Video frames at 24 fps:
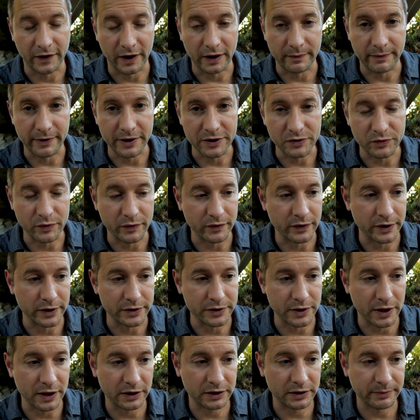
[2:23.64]
Firebase we already
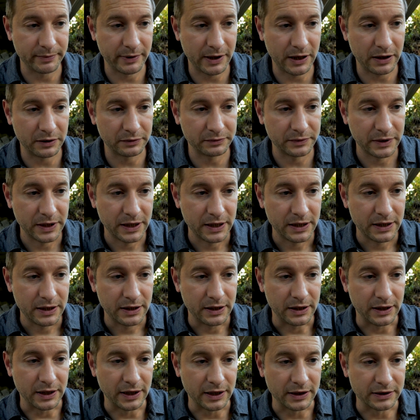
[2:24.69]
talked about,
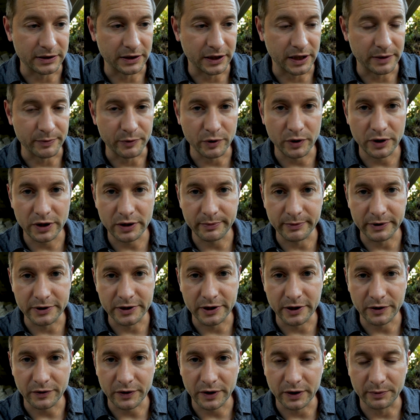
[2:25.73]
and the Community
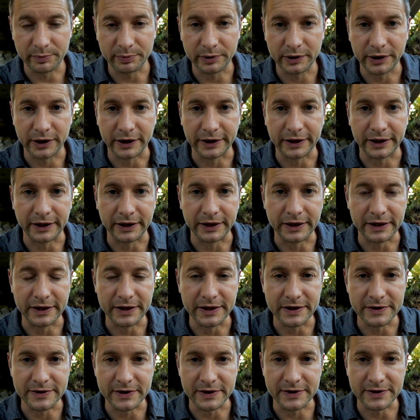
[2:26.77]
Material plugin
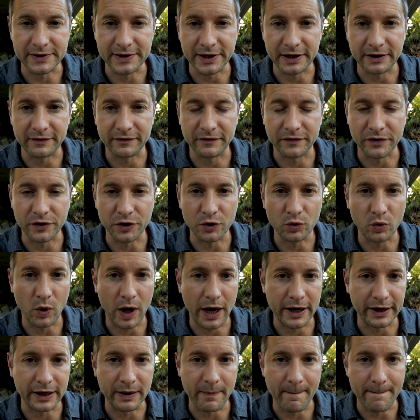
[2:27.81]
is a set of
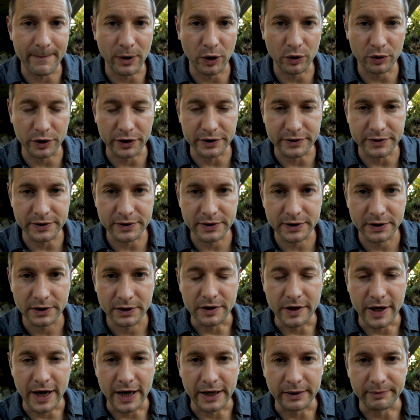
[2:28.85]
UI components
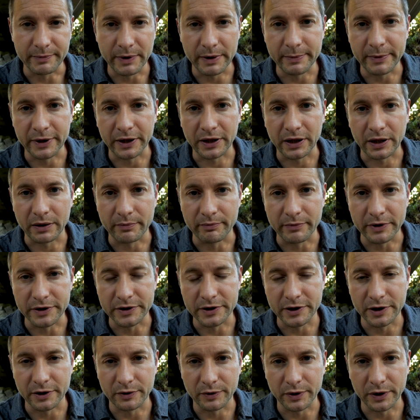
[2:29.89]
that mimic
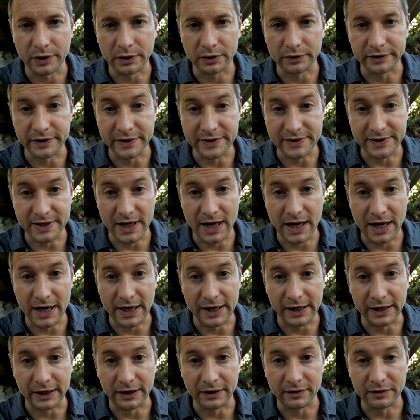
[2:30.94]
material
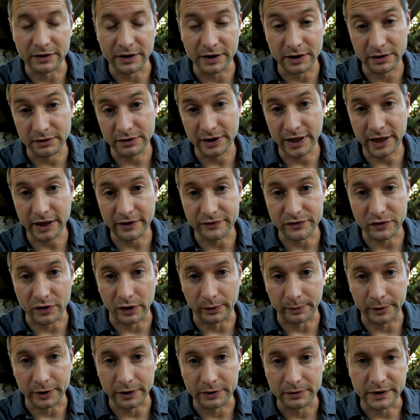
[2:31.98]
design in
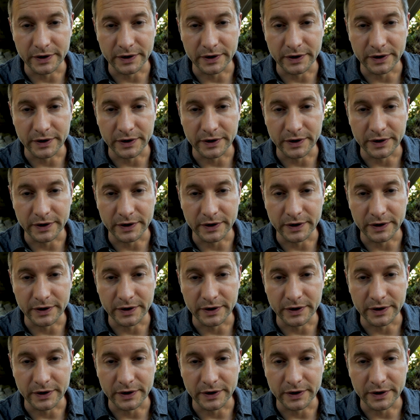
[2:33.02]
NativeScript.